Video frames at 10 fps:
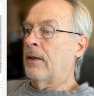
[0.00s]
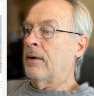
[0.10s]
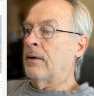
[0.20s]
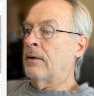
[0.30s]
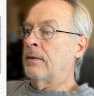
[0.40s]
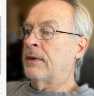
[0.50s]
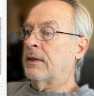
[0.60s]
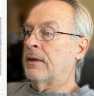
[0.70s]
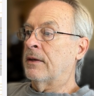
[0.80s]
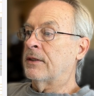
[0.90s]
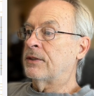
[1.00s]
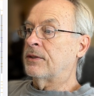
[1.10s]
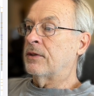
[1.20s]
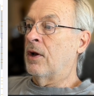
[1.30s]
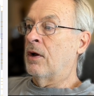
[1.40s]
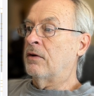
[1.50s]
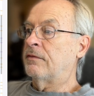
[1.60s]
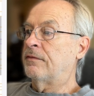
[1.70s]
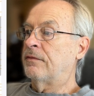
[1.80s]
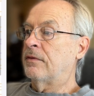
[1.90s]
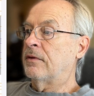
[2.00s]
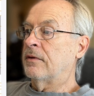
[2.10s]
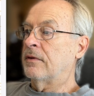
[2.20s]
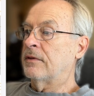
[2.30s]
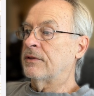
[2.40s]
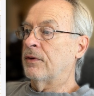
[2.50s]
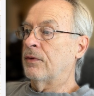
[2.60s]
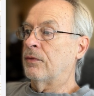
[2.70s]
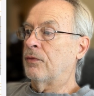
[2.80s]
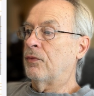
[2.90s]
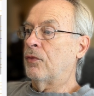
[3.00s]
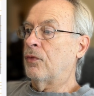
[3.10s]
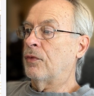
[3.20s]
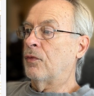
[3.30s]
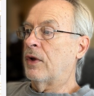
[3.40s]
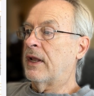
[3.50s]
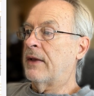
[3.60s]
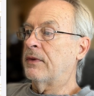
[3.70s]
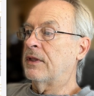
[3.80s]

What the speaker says: Oh my gosh. Of so what happened?